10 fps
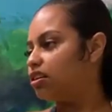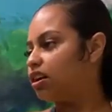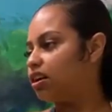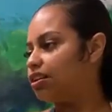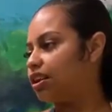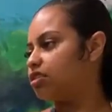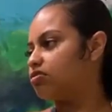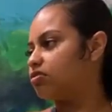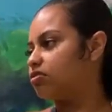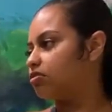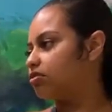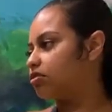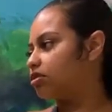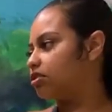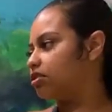Because I got made shit, sure you
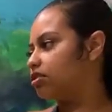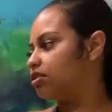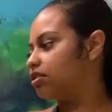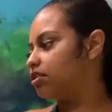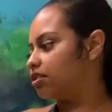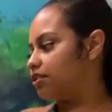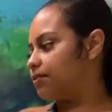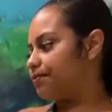good, so I'm not trying to show